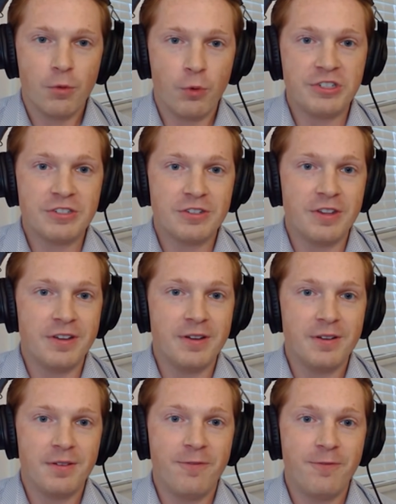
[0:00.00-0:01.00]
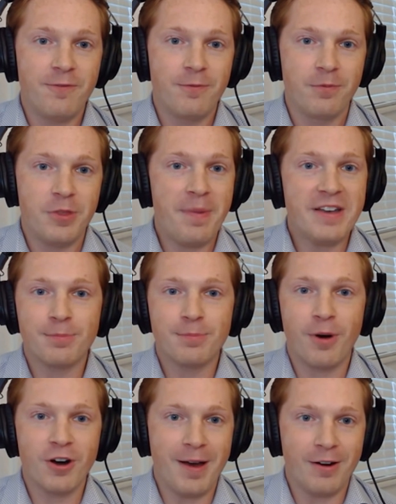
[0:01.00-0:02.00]
which is the the, the best
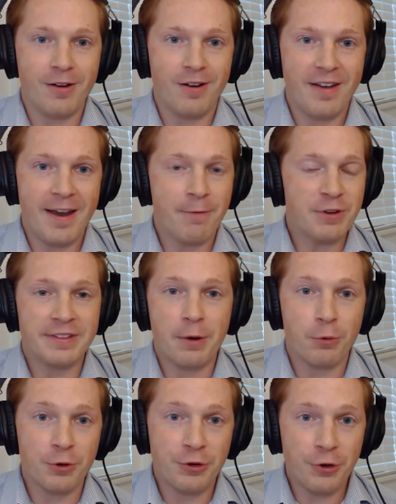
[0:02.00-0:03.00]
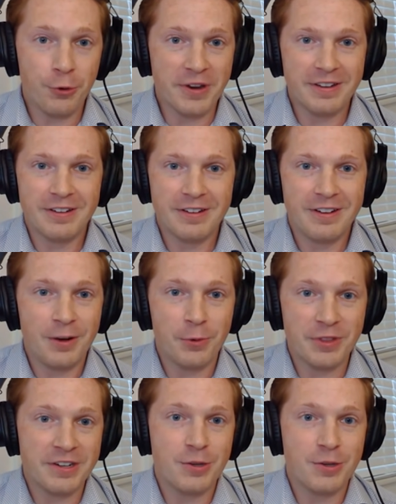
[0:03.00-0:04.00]
part about everything that we're doing uh,
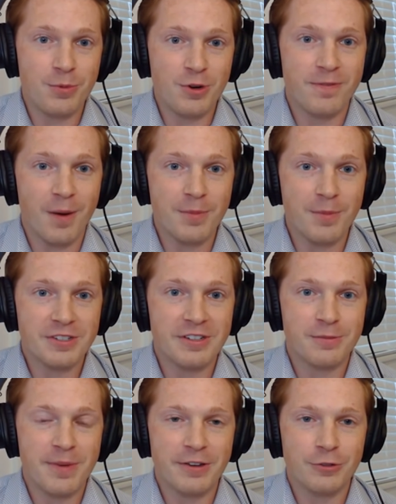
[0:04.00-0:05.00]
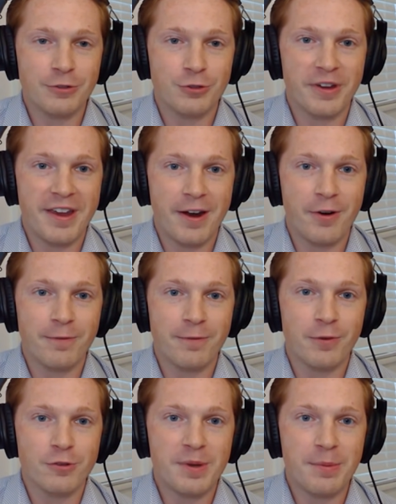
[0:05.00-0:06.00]
within community pharmacy, is making sure we're caring
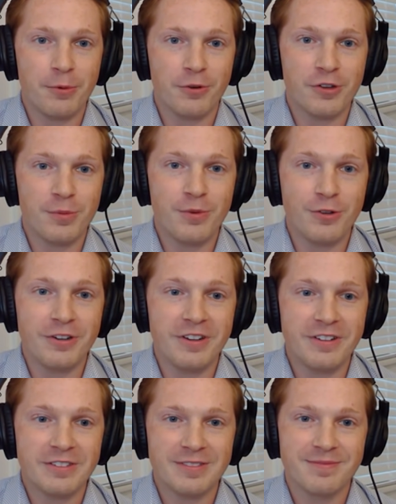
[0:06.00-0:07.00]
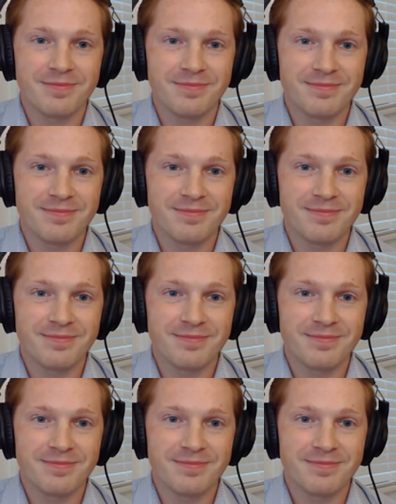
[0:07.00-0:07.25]
for those people in our communities.